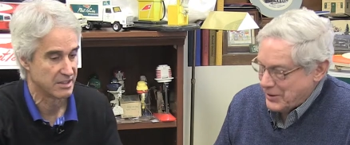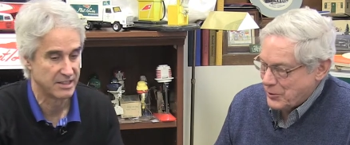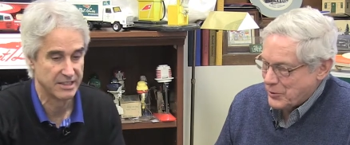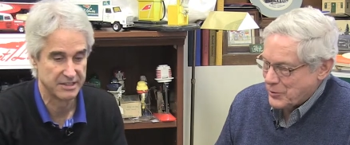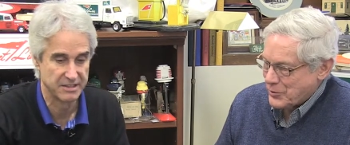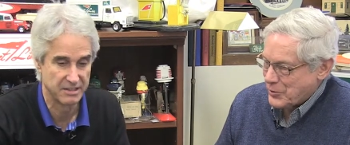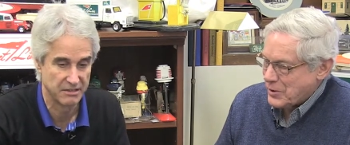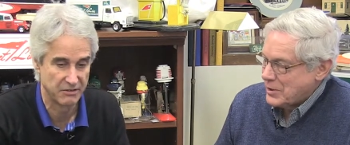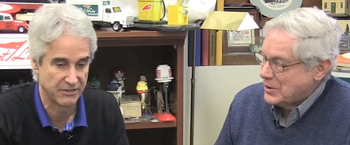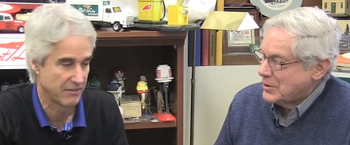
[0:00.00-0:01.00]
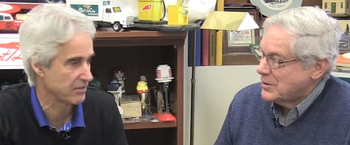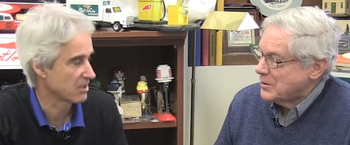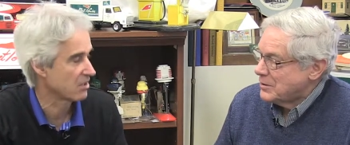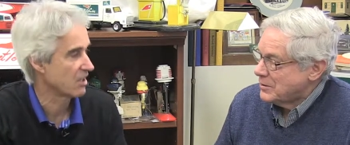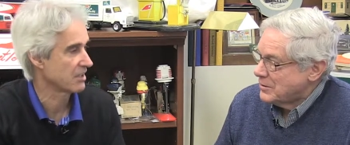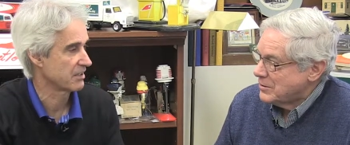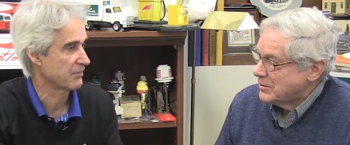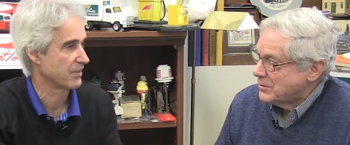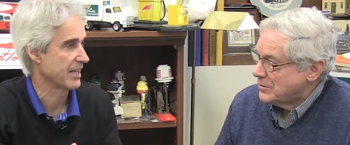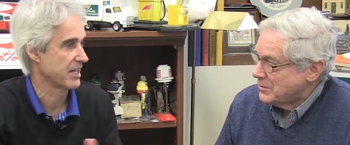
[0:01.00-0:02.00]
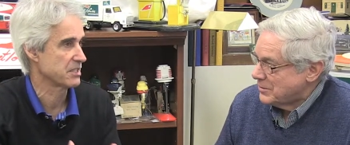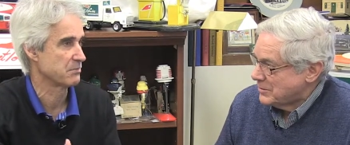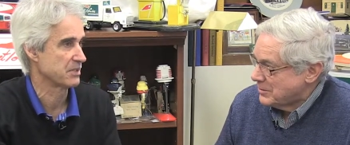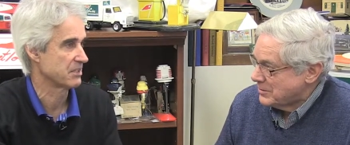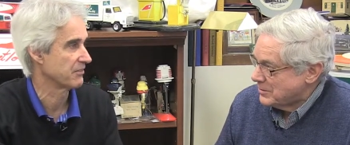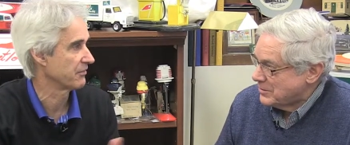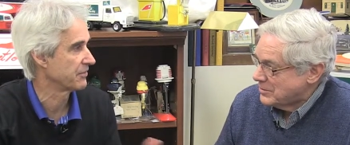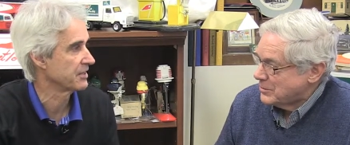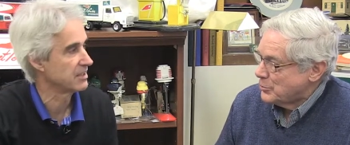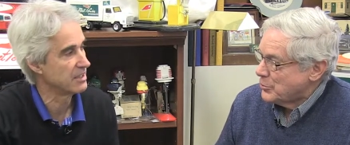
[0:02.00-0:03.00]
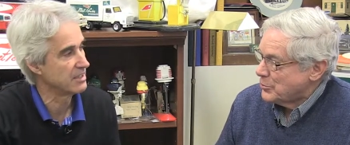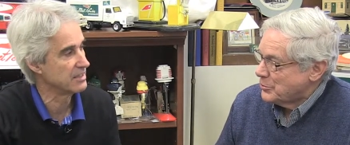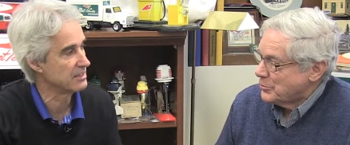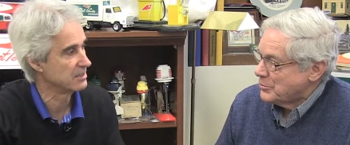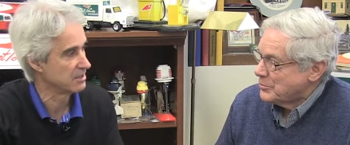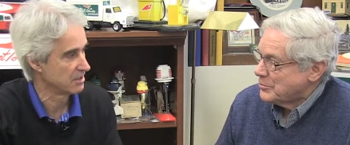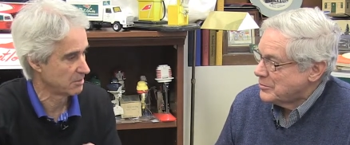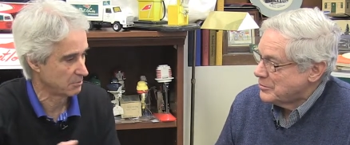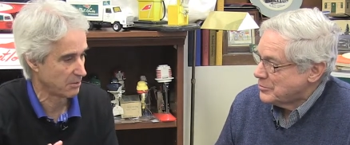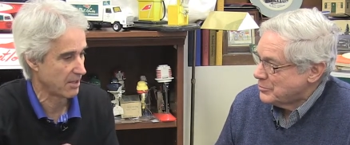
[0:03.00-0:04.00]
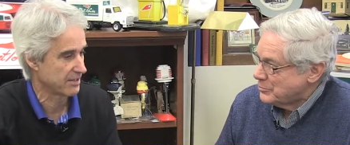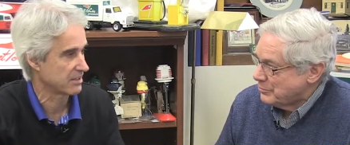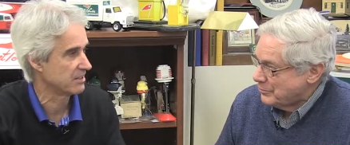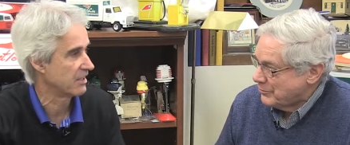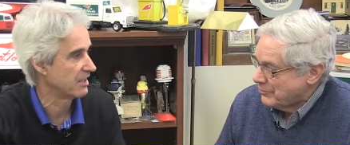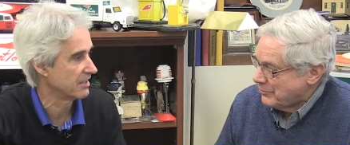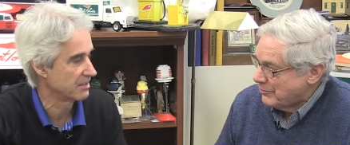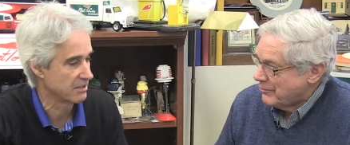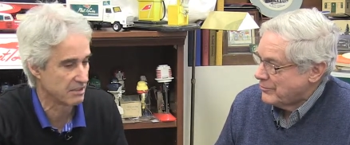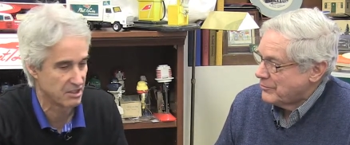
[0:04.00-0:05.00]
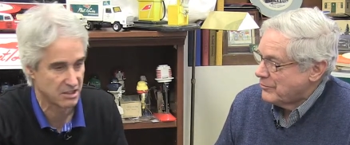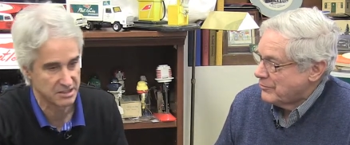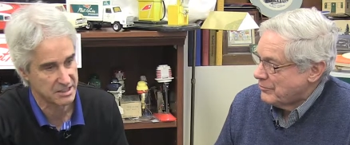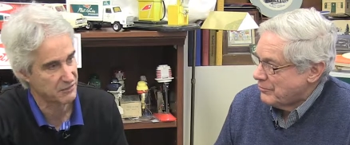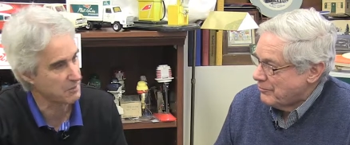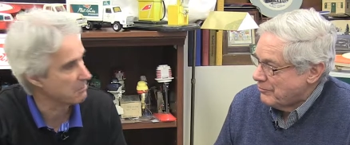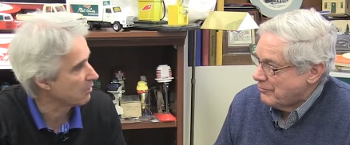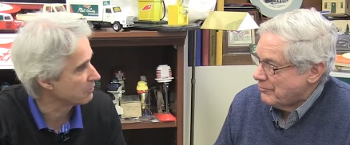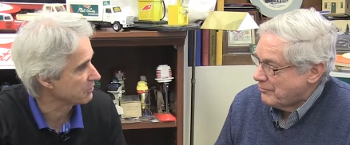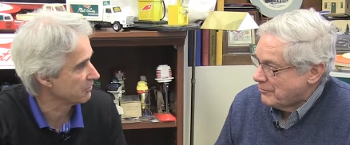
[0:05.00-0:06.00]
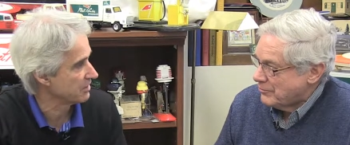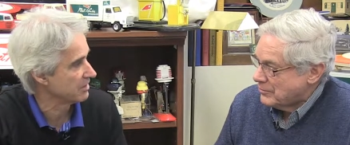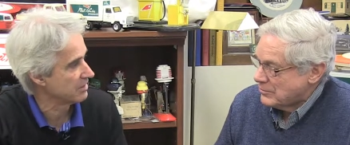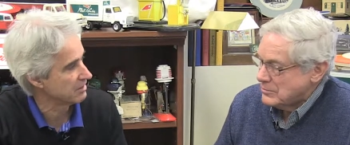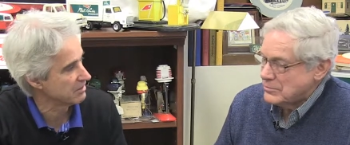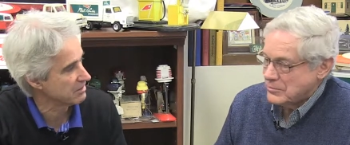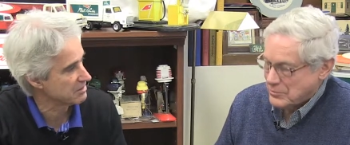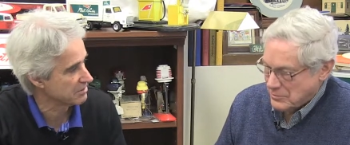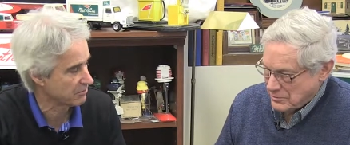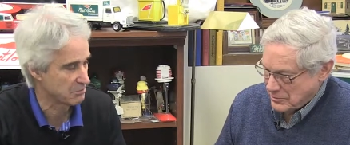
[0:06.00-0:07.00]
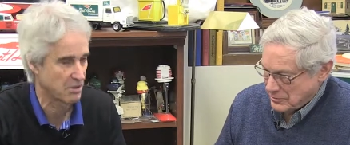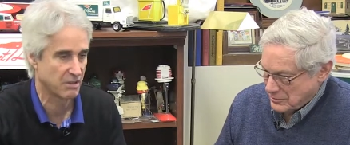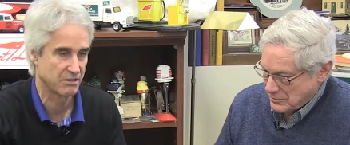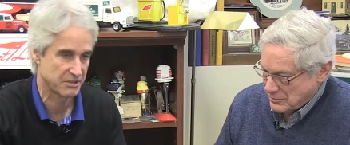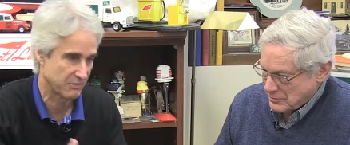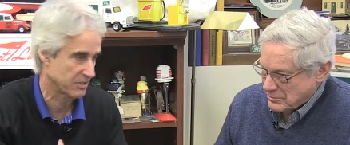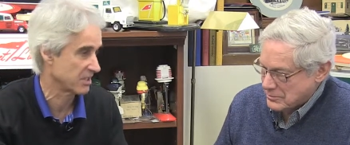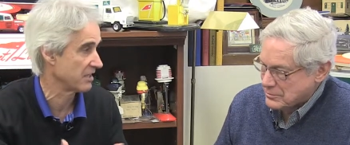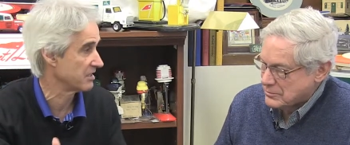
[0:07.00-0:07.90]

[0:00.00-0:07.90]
Speaker 1: And uh, we've covered a lot of different aspects of the Fleet Line product line, uh, a lot of different boats over the years, different models, different size,